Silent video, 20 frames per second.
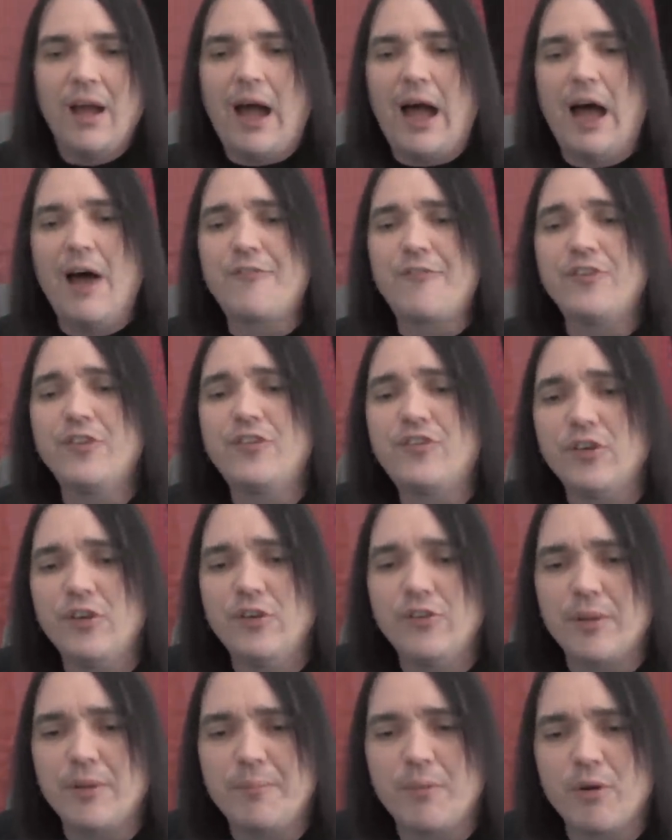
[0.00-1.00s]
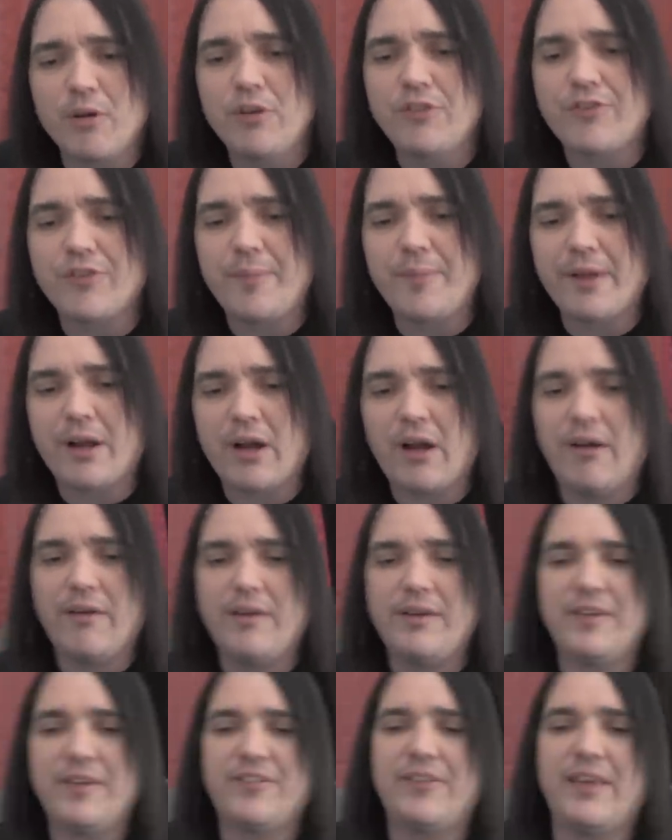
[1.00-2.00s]
Officers emerged from the
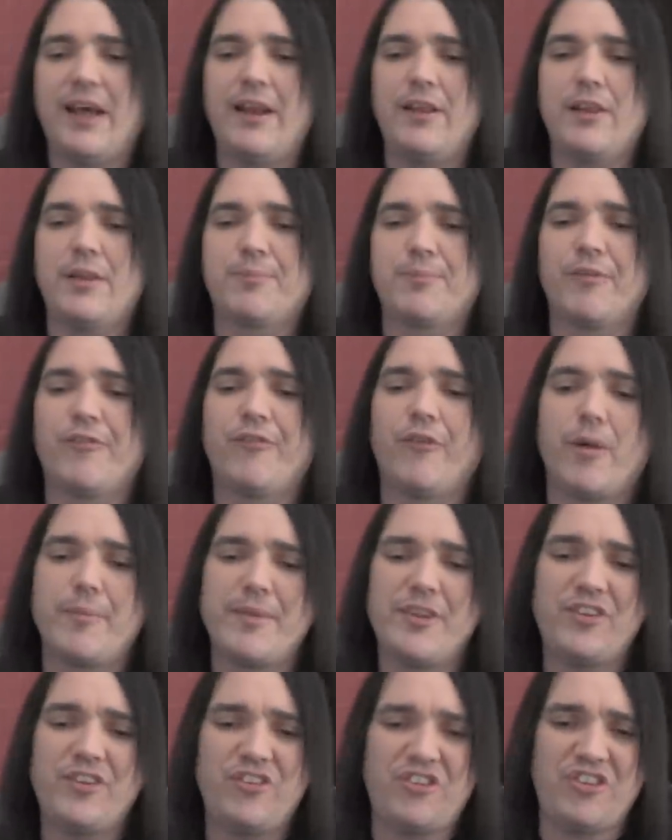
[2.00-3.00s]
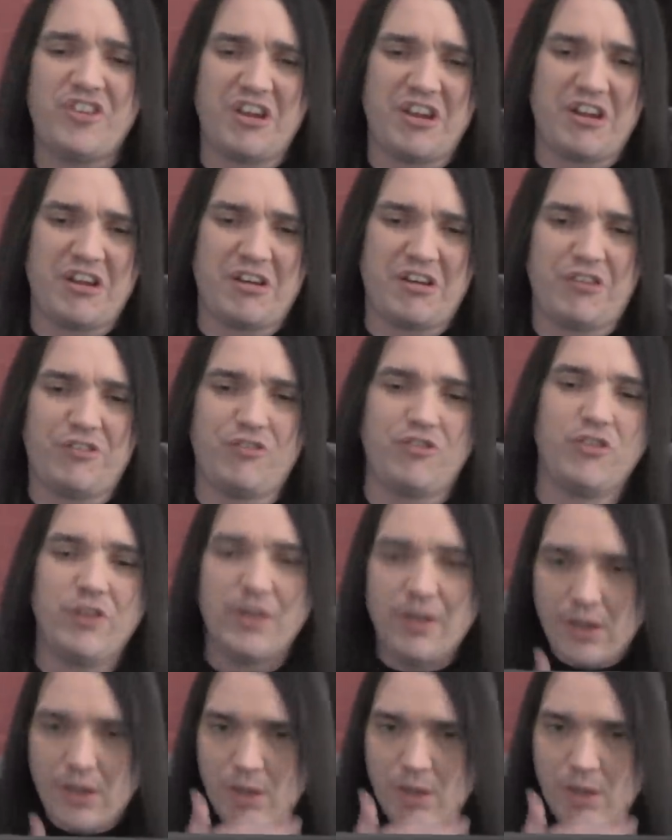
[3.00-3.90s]
car and decided to perform a search.